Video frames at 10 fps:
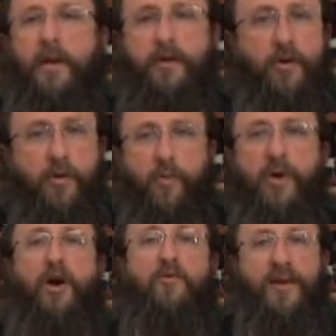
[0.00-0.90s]
No,
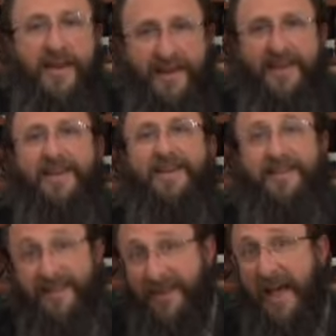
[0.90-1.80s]
we already
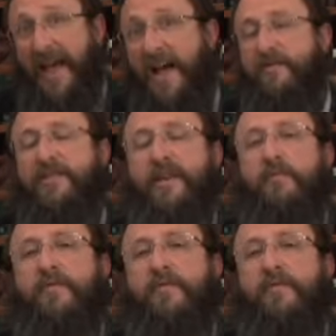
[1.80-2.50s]
did have some